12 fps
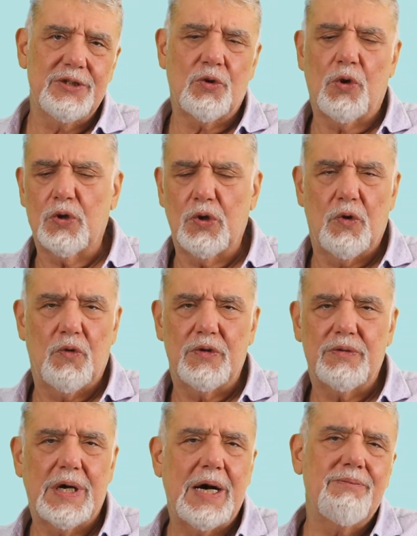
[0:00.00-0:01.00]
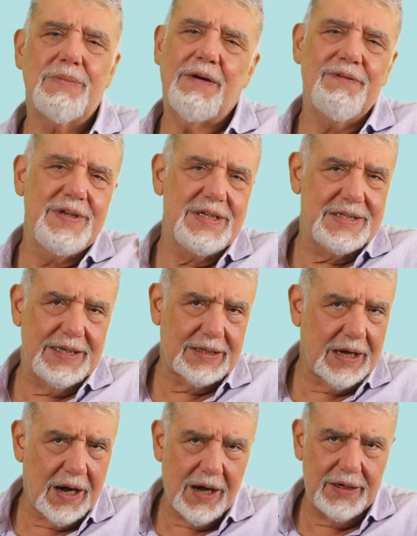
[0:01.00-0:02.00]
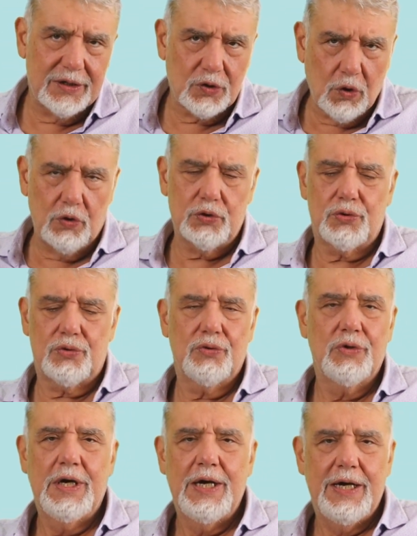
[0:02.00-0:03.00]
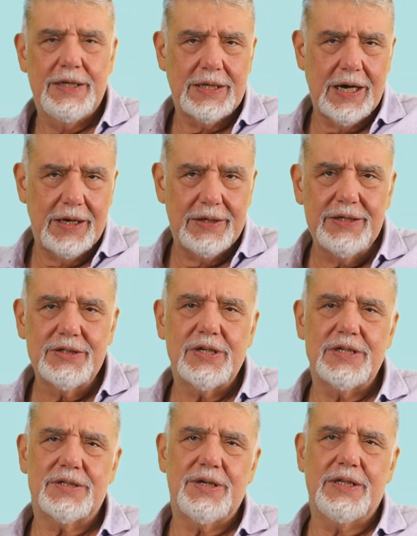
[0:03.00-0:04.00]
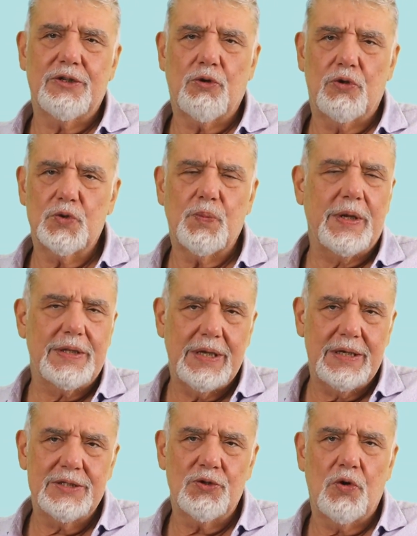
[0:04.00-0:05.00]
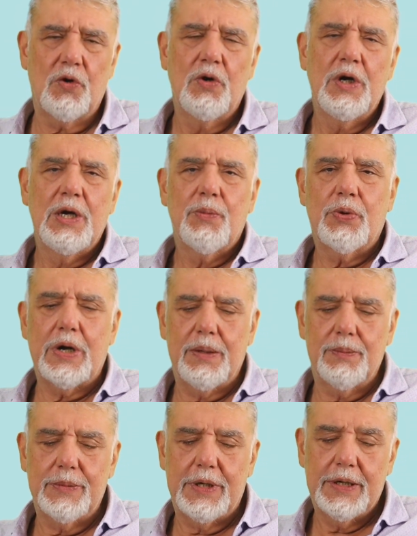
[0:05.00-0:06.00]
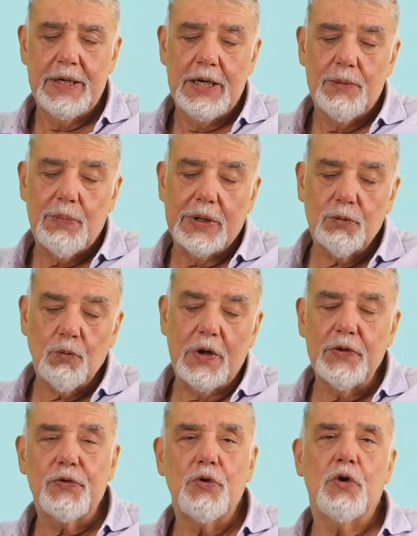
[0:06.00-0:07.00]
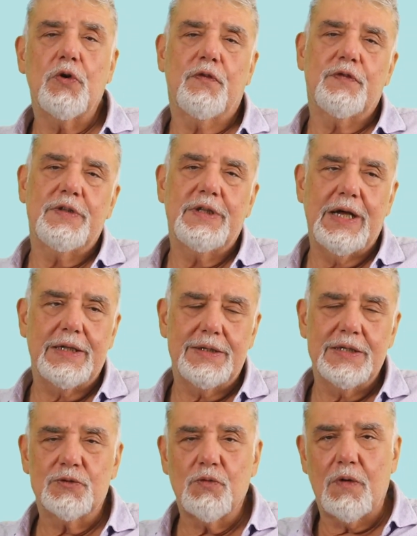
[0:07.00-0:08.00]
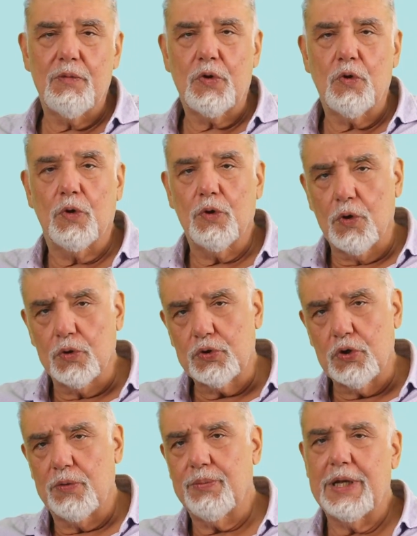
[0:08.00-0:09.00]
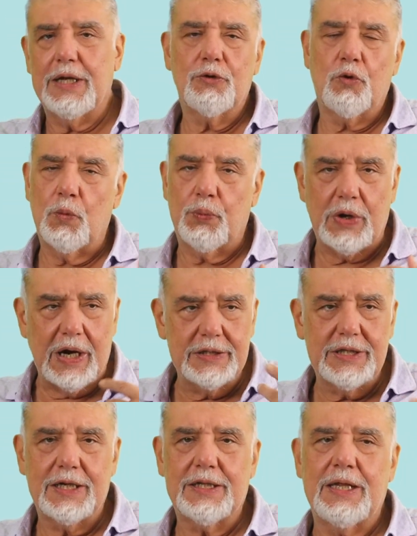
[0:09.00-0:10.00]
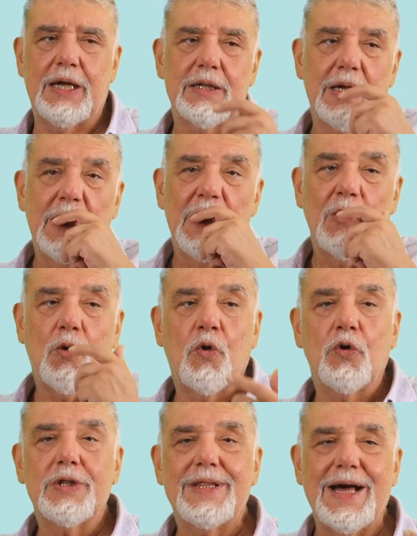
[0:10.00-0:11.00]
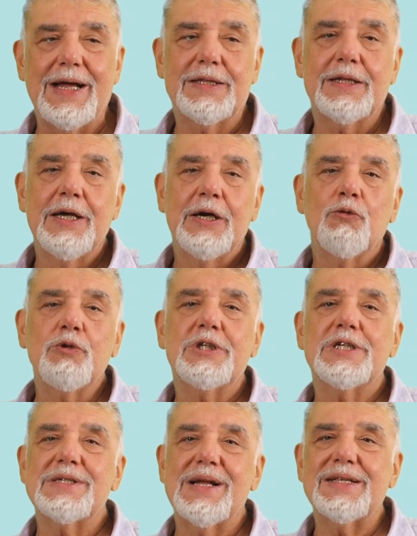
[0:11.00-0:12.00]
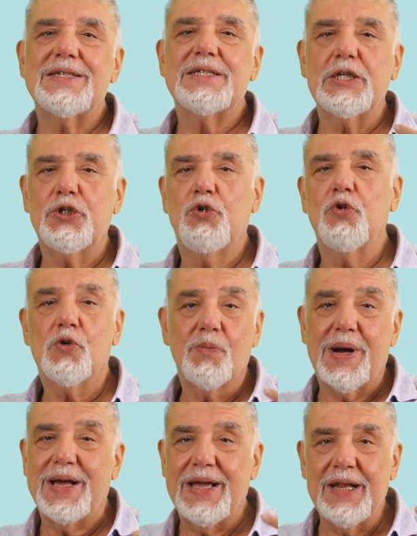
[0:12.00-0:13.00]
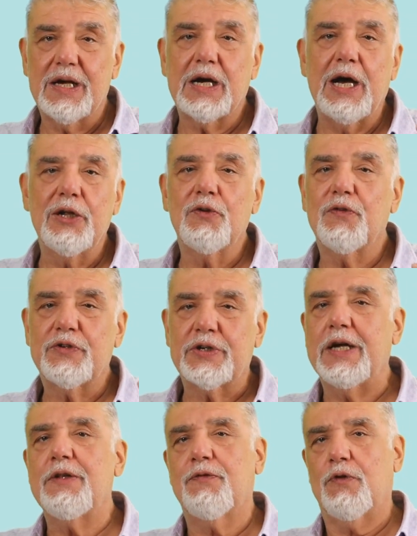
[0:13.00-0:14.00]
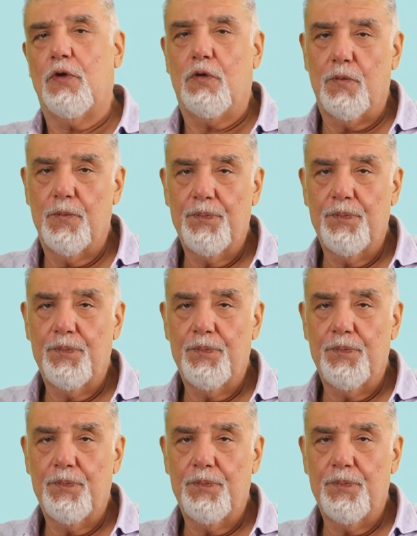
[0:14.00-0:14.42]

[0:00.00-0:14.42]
rolled over, obviously at a higher cost, at a higher interest rate cost, but there is no problem there. But 1/3 of the debt is what we call long-term debt or project debt, or debt which is not secured by any kind of trade flow.